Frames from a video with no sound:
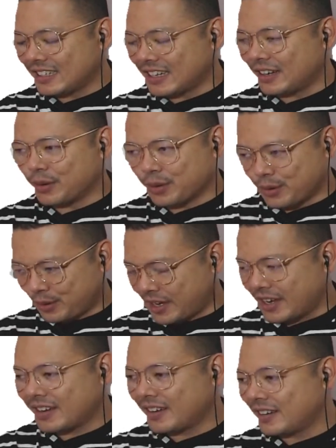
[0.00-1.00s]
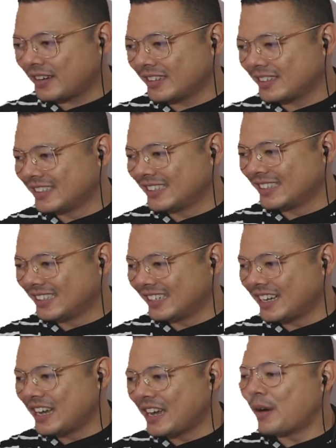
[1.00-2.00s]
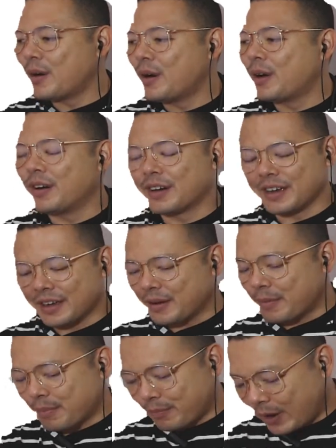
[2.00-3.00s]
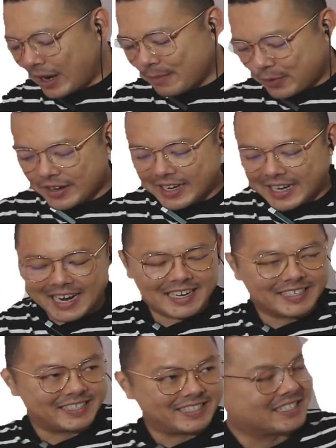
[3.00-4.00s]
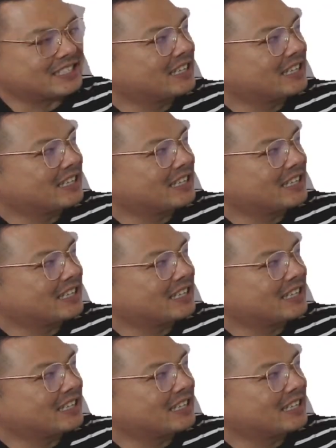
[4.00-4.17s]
Okay. Okay. What I'm trying to get at is this: